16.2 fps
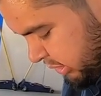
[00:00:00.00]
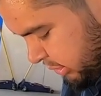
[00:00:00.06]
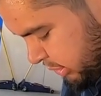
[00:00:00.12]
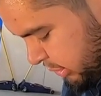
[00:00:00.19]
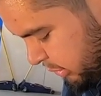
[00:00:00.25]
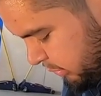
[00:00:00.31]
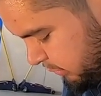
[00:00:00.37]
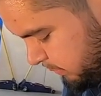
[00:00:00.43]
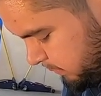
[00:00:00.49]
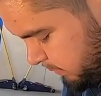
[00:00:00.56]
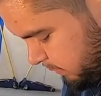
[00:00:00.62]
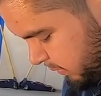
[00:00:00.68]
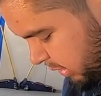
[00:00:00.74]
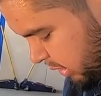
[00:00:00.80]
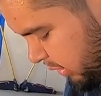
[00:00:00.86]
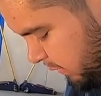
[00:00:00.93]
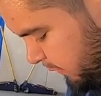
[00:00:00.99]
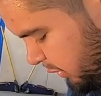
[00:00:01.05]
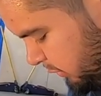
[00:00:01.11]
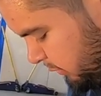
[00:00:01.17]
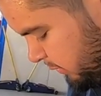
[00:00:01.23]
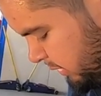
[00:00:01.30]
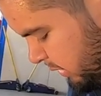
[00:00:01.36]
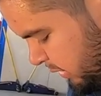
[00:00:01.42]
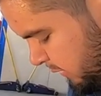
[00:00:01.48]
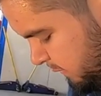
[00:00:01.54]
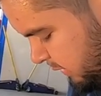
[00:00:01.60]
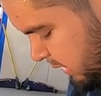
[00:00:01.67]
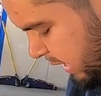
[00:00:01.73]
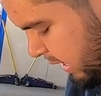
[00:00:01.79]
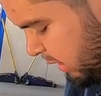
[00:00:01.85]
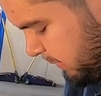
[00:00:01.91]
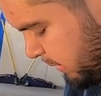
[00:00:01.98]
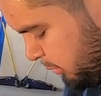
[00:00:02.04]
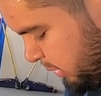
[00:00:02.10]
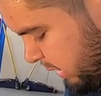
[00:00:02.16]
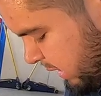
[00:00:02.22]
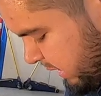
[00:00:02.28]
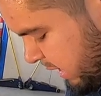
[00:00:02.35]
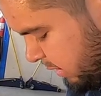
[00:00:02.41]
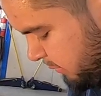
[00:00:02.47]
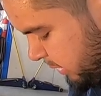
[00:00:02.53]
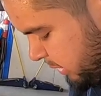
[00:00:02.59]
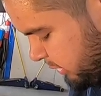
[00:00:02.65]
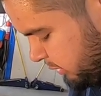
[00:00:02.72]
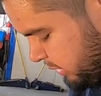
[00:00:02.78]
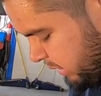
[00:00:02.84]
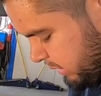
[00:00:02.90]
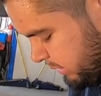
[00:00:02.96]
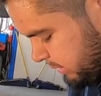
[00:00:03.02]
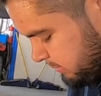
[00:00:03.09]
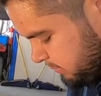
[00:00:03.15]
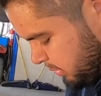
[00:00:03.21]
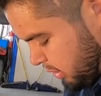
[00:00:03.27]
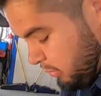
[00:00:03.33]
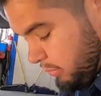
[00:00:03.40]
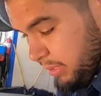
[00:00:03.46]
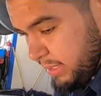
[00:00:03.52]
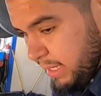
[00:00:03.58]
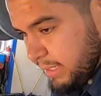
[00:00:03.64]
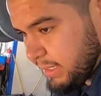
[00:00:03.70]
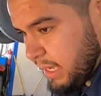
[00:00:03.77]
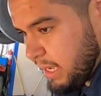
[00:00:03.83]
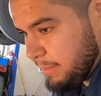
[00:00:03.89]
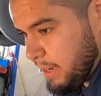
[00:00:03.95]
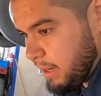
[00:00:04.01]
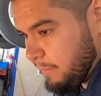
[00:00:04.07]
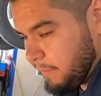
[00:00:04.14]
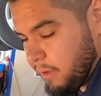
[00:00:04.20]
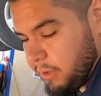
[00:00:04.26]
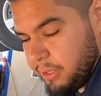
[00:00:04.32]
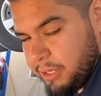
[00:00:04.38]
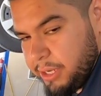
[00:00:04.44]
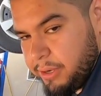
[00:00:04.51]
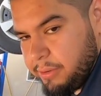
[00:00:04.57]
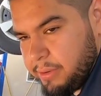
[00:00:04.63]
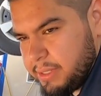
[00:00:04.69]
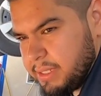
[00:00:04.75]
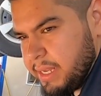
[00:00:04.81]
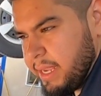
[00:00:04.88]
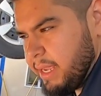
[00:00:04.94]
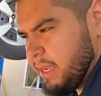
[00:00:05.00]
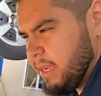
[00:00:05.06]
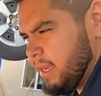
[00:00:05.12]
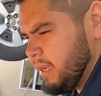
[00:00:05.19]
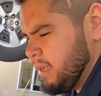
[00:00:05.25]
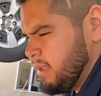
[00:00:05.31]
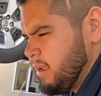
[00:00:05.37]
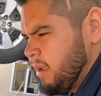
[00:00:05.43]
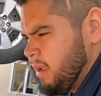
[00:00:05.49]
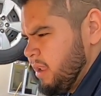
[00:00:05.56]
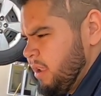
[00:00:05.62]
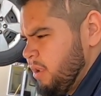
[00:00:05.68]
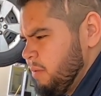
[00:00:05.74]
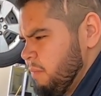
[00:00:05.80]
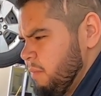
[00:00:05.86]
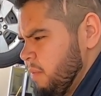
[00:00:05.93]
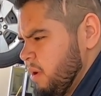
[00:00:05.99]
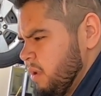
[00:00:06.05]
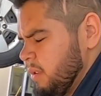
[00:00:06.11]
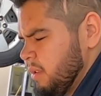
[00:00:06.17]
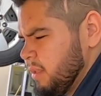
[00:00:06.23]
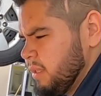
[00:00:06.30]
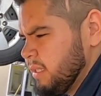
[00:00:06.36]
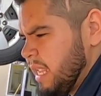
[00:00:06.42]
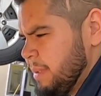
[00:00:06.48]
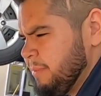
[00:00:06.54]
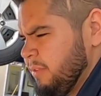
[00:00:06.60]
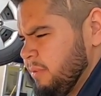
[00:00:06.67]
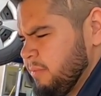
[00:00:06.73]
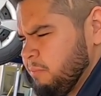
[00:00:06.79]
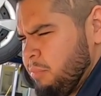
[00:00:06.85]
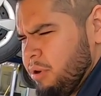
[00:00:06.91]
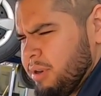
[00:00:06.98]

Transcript: just through, the kind of people you hang out with, you kind of go into that same kind of field. I would say same